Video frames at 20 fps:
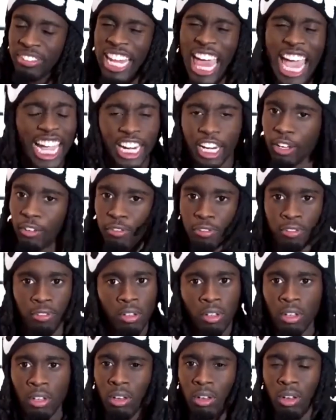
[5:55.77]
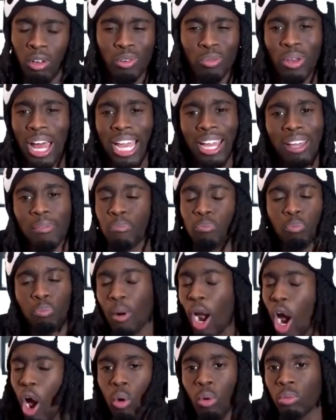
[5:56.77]
Negative. Like,
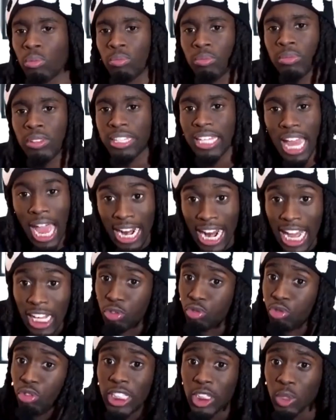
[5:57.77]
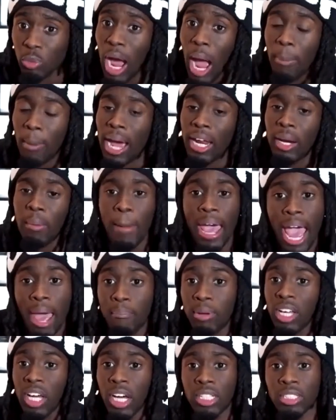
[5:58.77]
bro, that's the reason why I'm kind of mad,
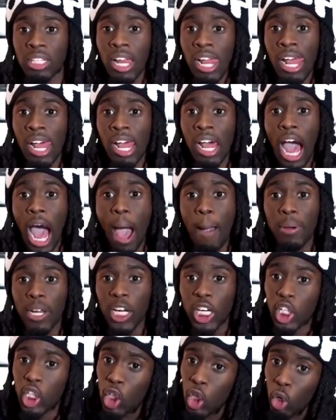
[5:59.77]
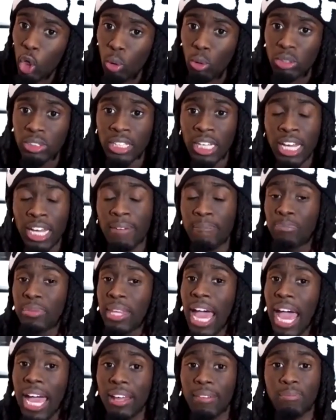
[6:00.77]
because I've been accused
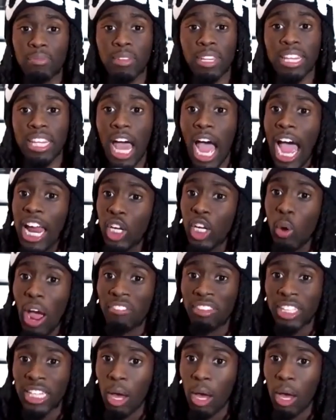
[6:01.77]
that I knew everything